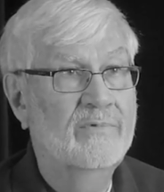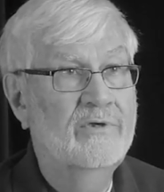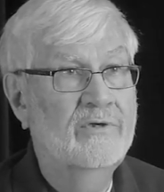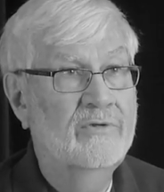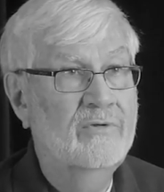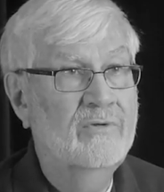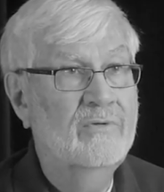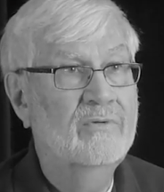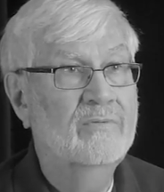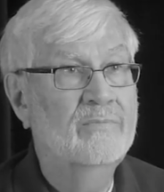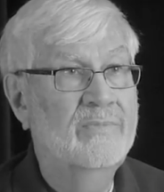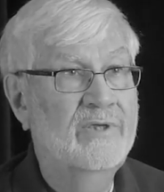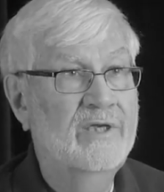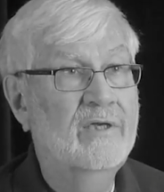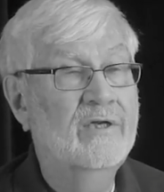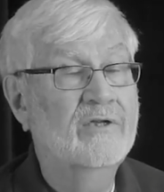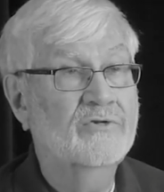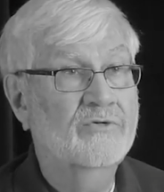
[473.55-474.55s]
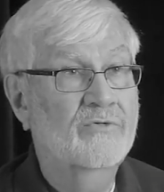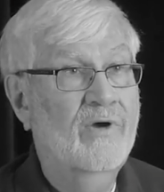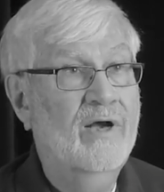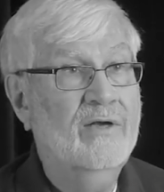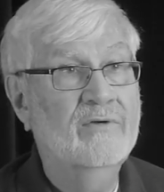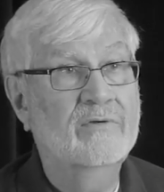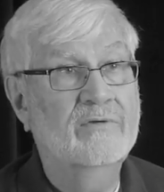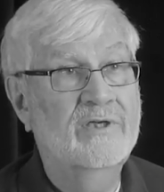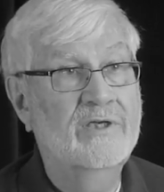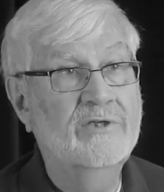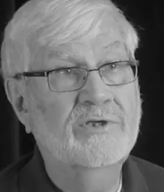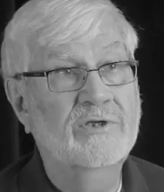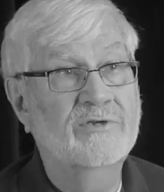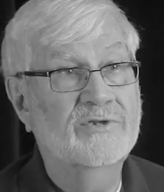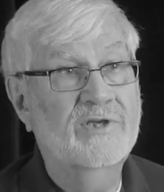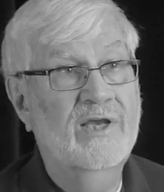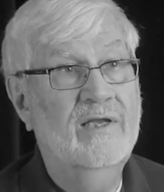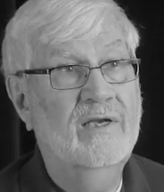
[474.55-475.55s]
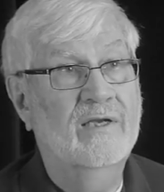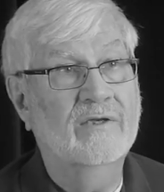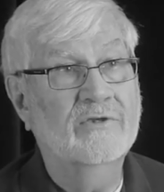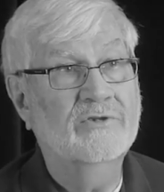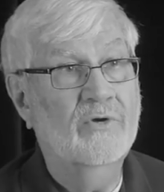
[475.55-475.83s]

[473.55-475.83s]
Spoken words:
to be an instructor teaching sailing.